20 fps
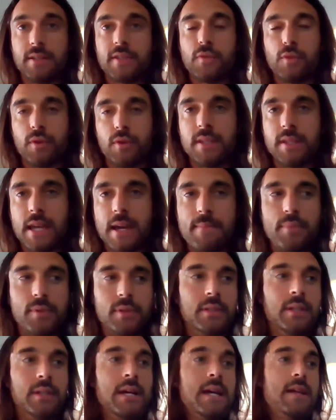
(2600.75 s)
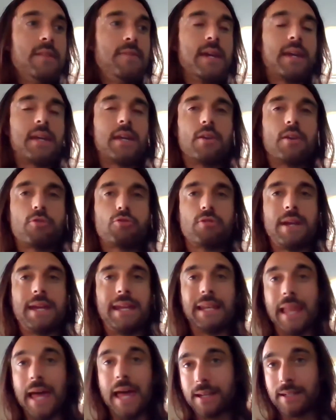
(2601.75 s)
For example, they can
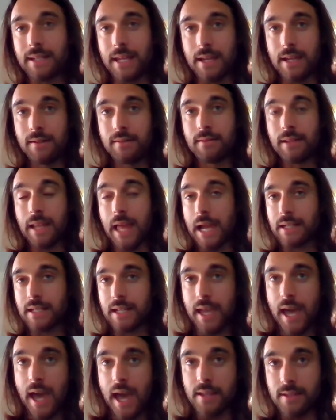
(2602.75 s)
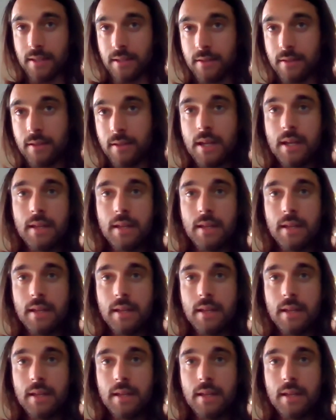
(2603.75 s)
create lactate, lactic acid,